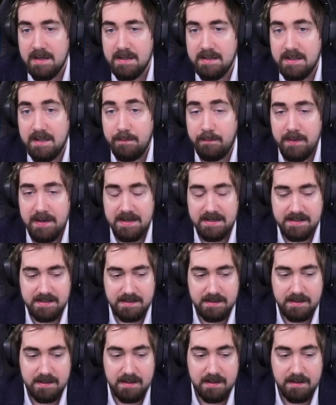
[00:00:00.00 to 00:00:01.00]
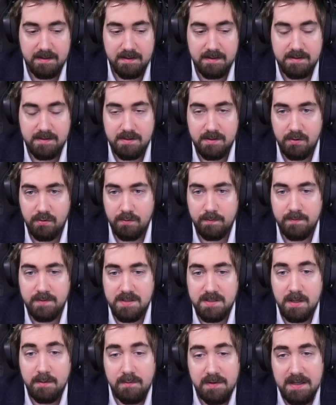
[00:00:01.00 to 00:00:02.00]
DPS. So
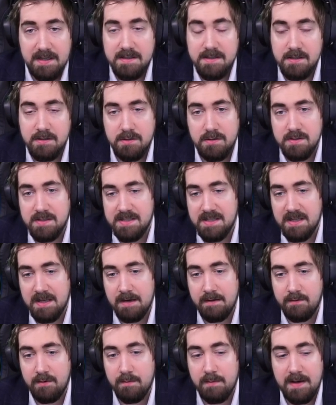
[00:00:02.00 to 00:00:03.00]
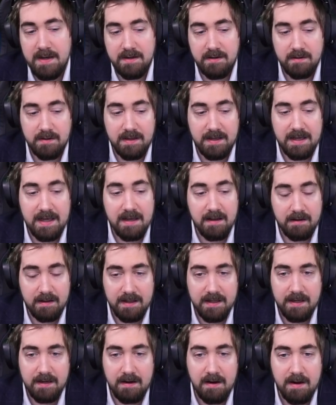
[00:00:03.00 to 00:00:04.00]
some things you do still have to manually
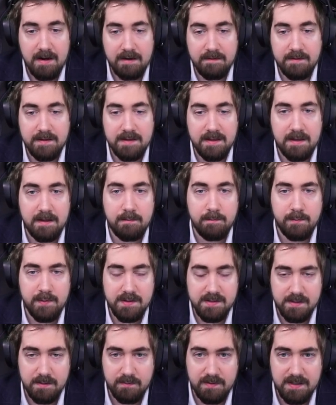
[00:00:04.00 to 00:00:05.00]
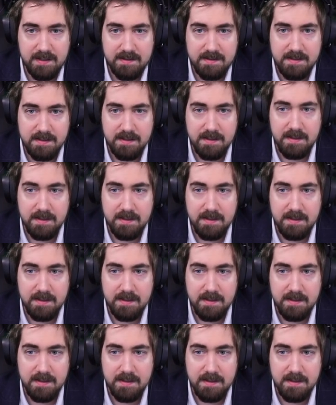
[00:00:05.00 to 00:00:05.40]
calculate. Not everything, but some things.